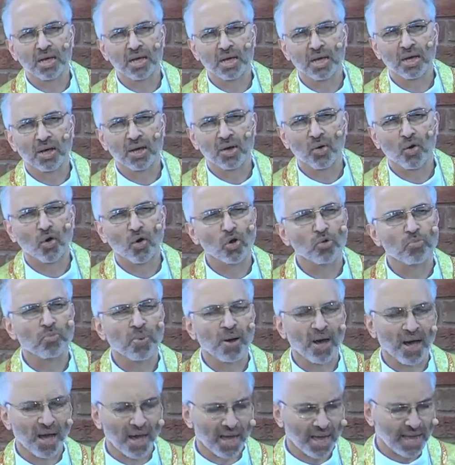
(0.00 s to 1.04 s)
or
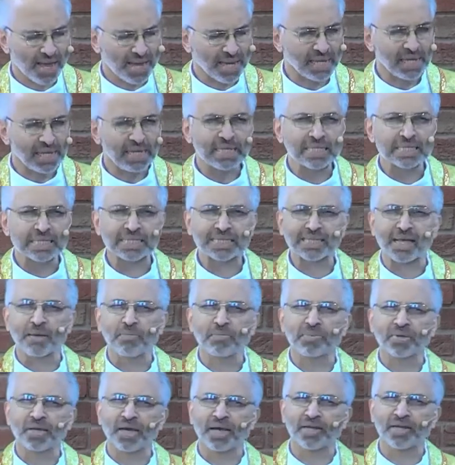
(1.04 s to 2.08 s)
by some
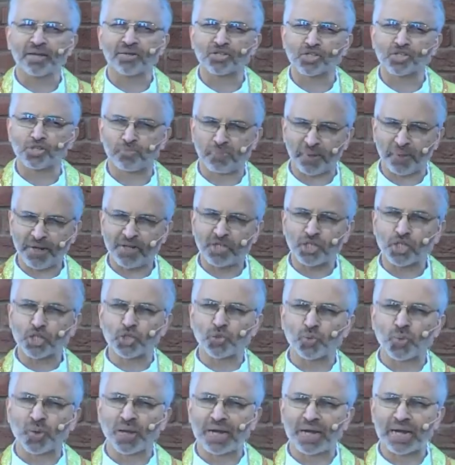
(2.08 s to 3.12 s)
kind of
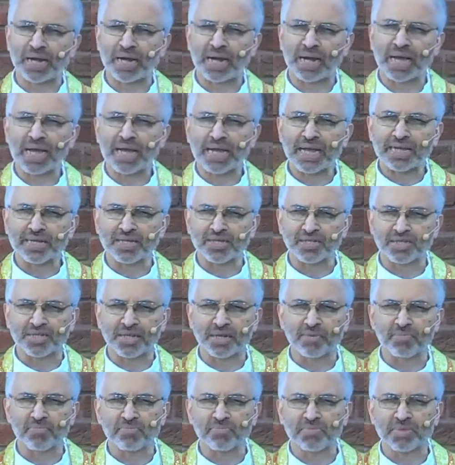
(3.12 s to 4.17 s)
spiritual
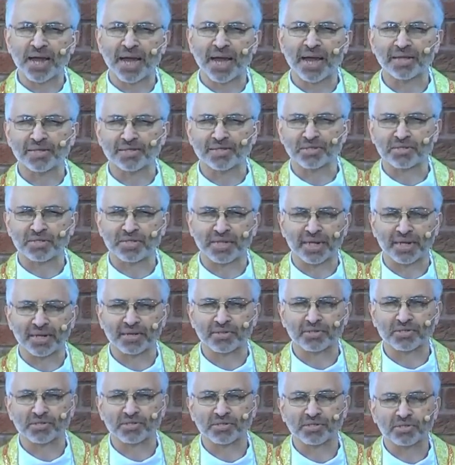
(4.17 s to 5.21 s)

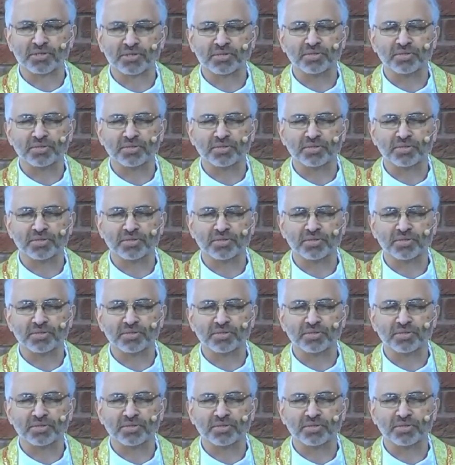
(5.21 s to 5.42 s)
gymnastics,